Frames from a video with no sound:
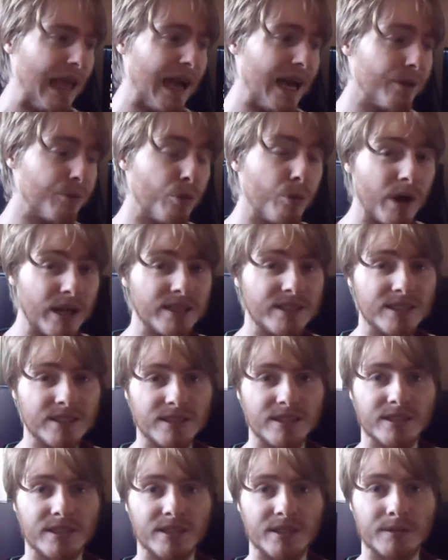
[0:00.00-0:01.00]
And we went
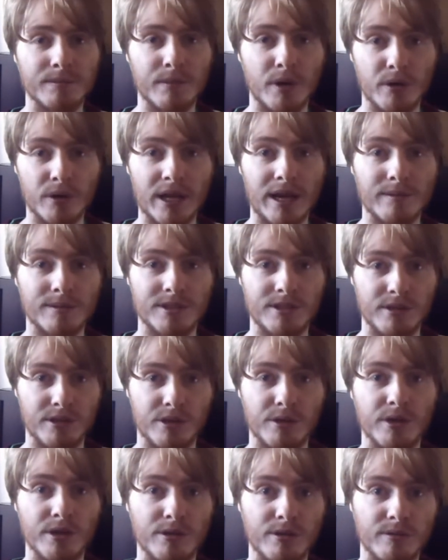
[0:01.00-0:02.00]
into the mocap
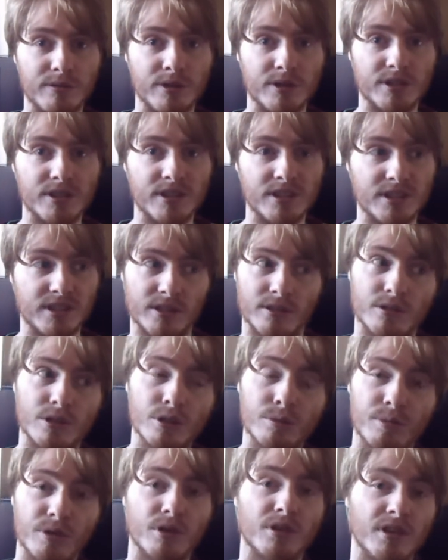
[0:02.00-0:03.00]
studio at university still,
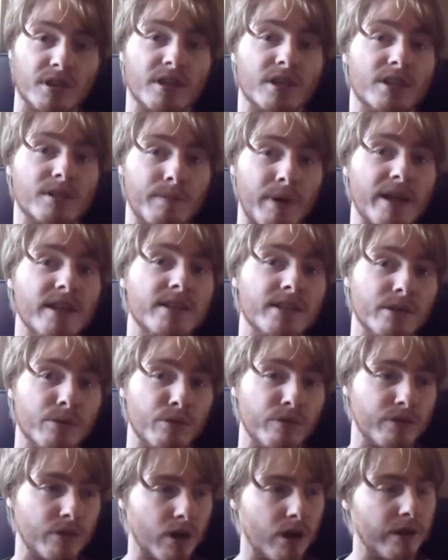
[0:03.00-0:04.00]
just because of the space that
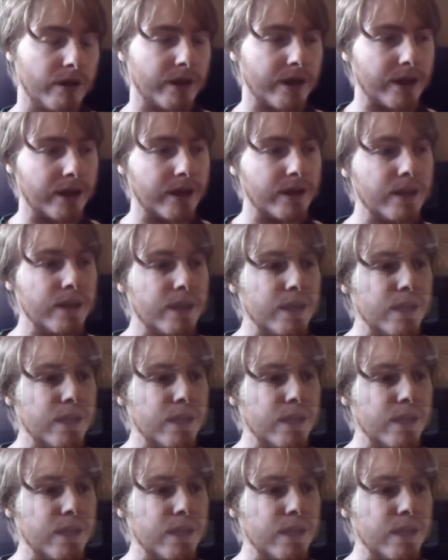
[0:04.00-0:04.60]
we've got there.